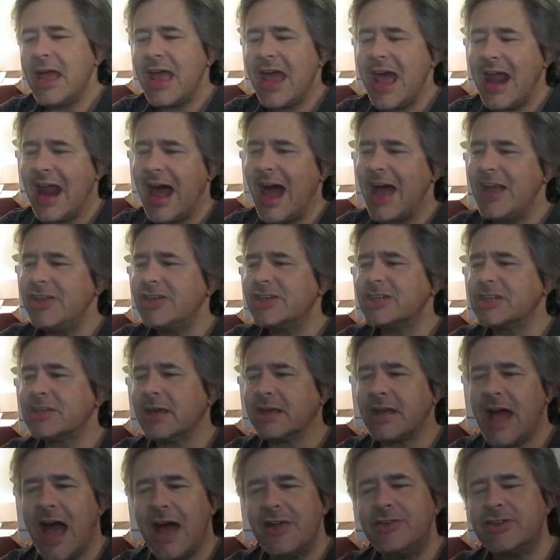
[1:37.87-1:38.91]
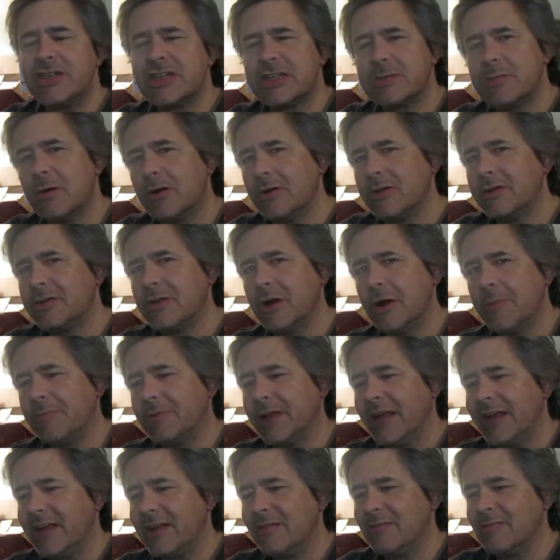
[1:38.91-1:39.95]
And I just like I just smoked dope
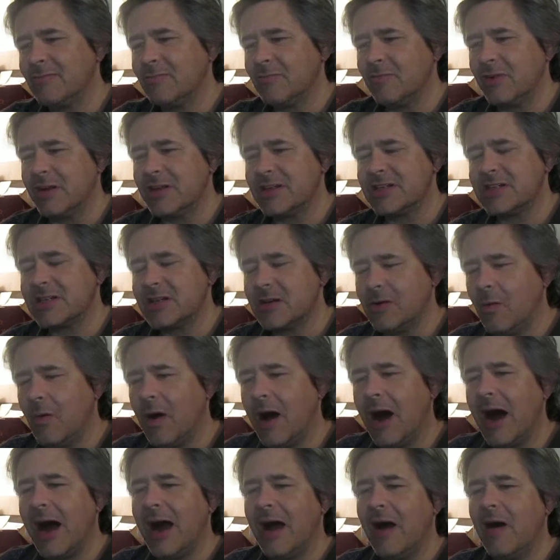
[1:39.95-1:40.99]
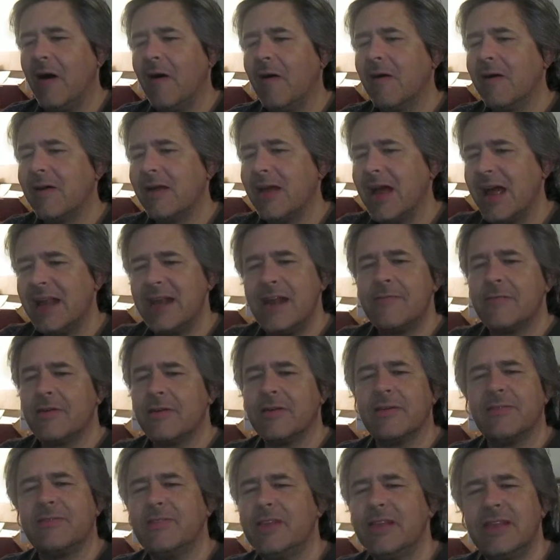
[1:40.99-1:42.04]
like once in a while. I
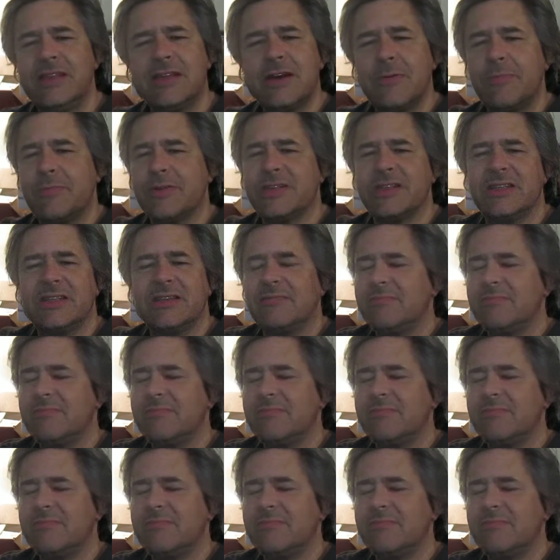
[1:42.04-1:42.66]
never dope was.